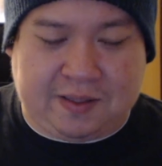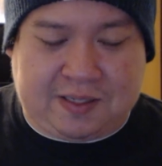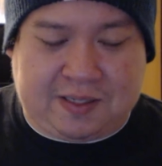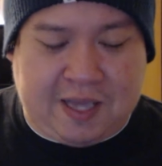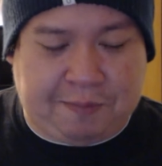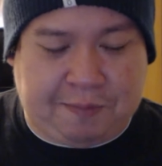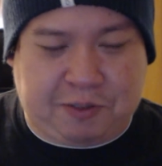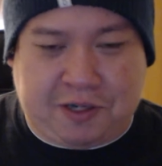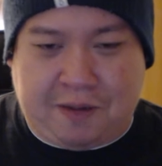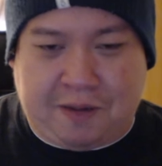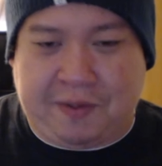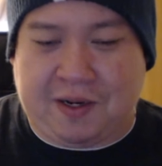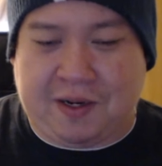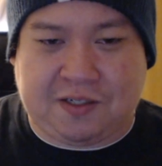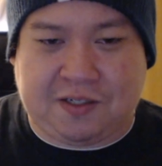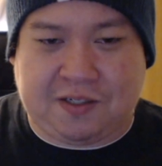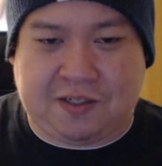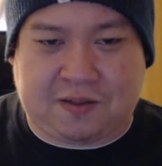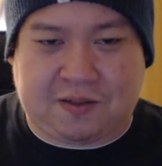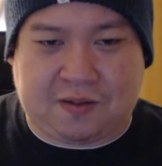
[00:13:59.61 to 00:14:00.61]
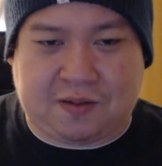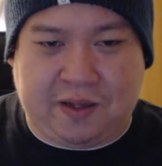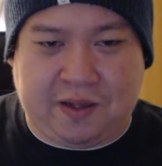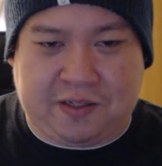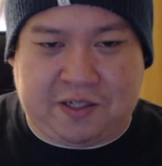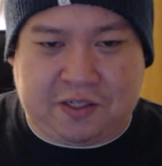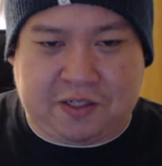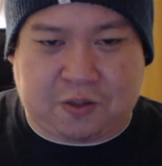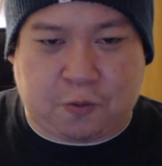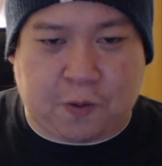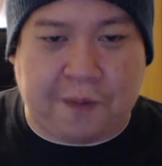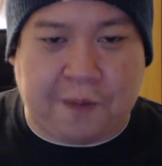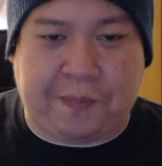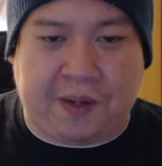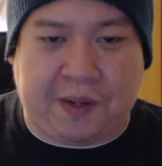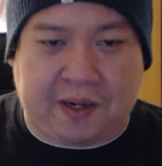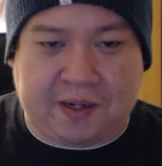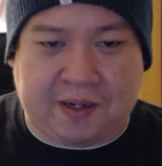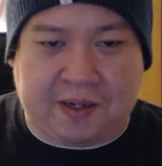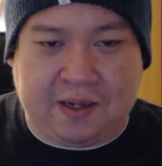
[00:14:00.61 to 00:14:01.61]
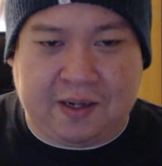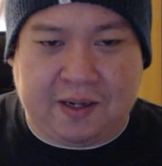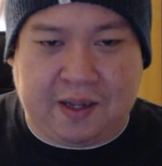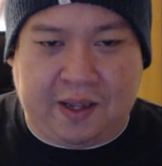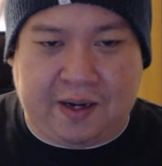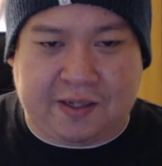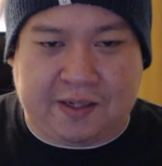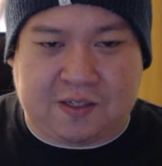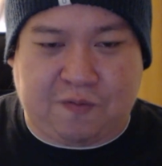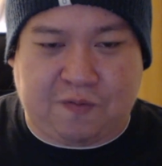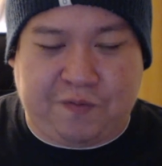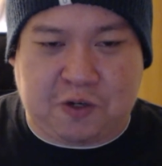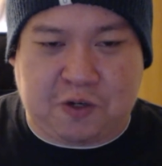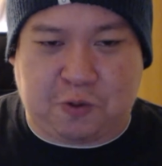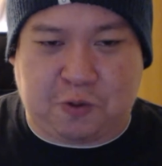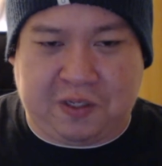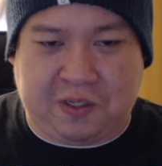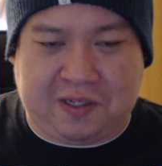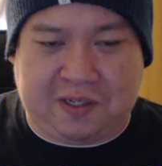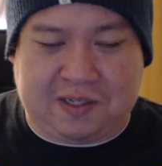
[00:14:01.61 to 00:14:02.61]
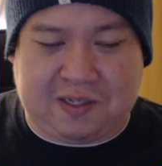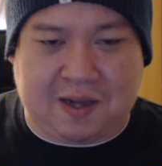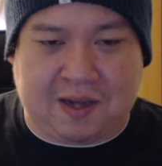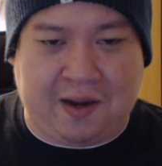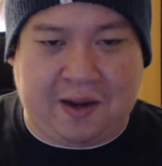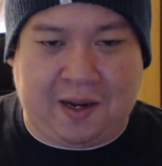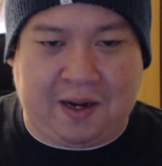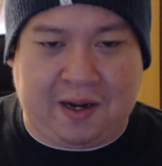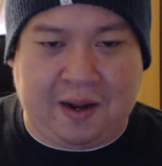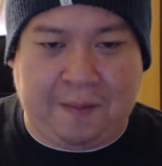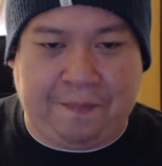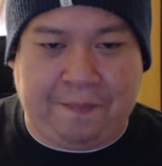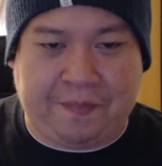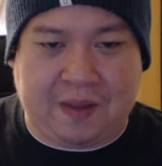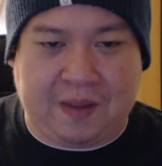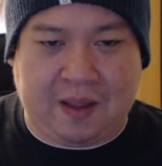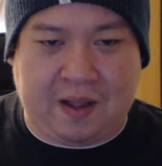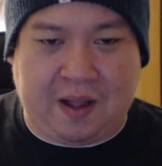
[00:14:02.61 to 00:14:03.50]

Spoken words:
Inception, it's just gripping, and it's visually stunning.